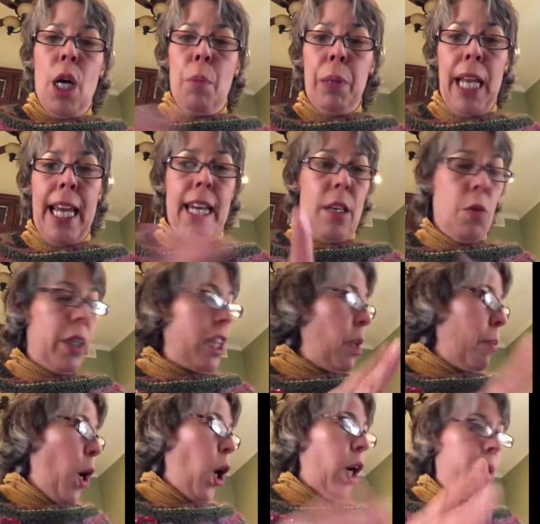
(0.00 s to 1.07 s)
playing with the
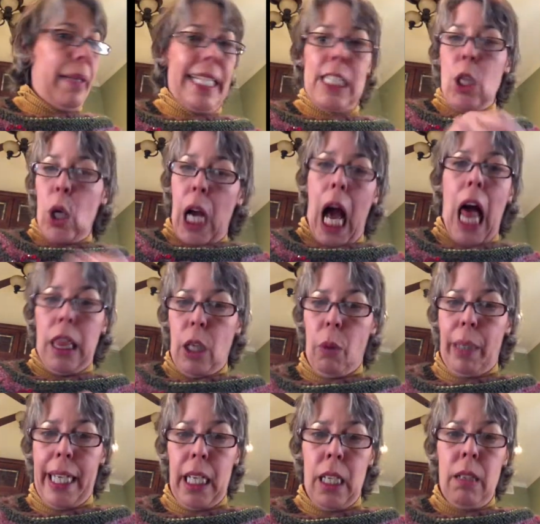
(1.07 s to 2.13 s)
Barbies or
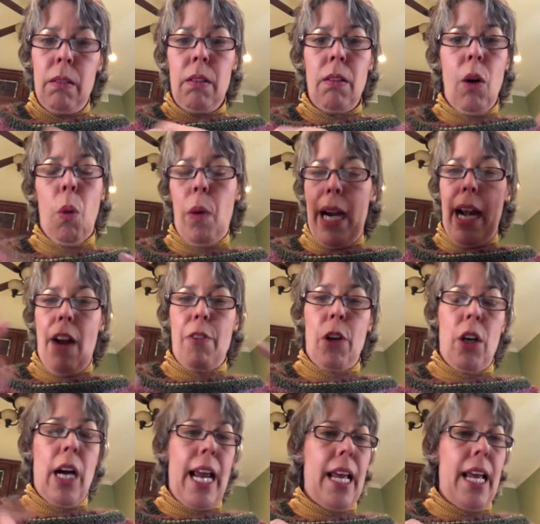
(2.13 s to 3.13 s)
coloring or whatever.